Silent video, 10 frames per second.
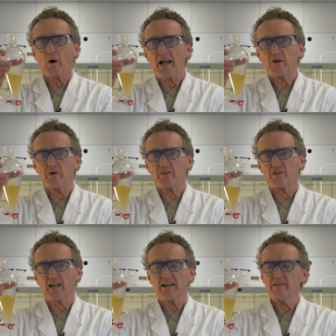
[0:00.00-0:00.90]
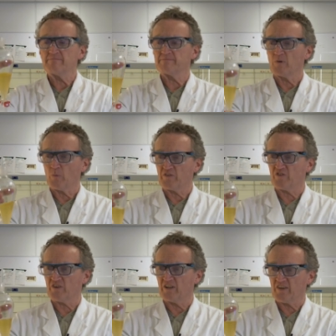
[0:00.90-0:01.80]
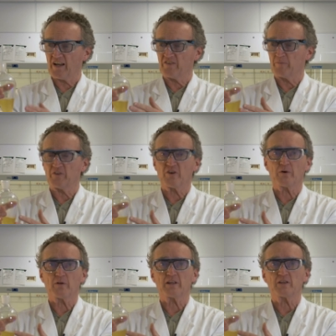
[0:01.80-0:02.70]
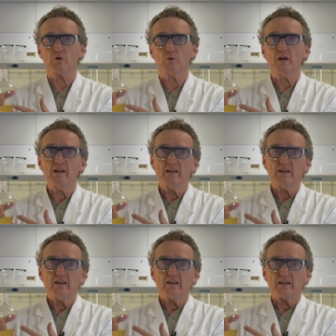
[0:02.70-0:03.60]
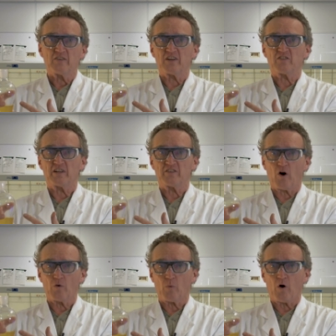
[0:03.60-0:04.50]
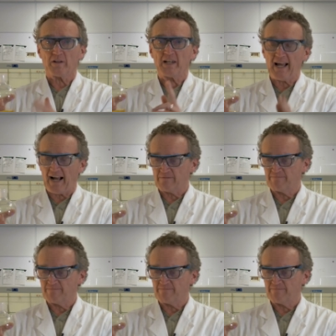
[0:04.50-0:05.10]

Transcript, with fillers: your aqueous layer, which contains the material that you essentially don't want. Now,